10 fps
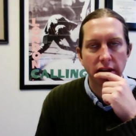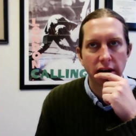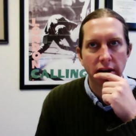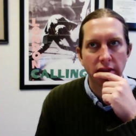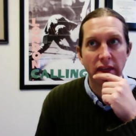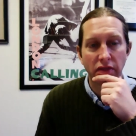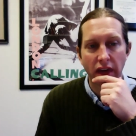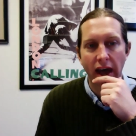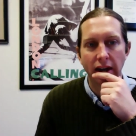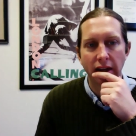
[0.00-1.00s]

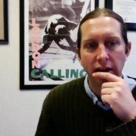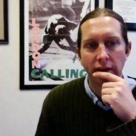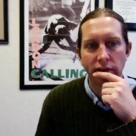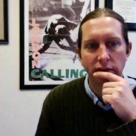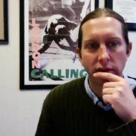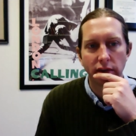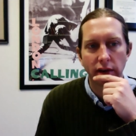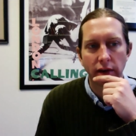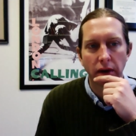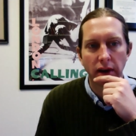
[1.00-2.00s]
that is
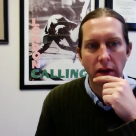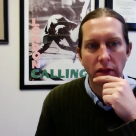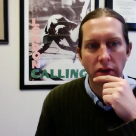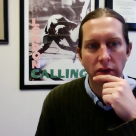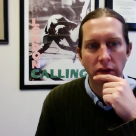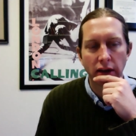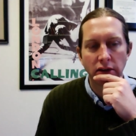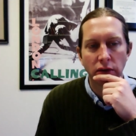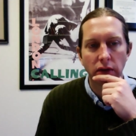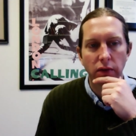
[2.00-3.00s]
unethical. I
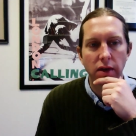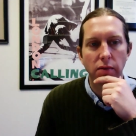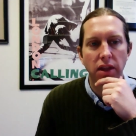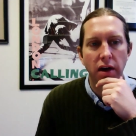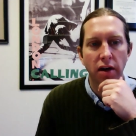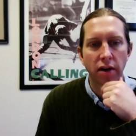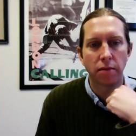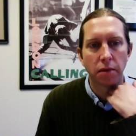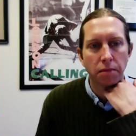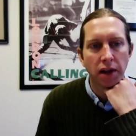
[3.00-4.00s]
don't agree with that
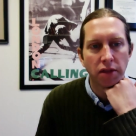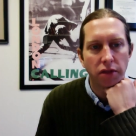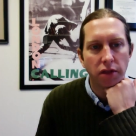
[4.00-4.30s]
argument, but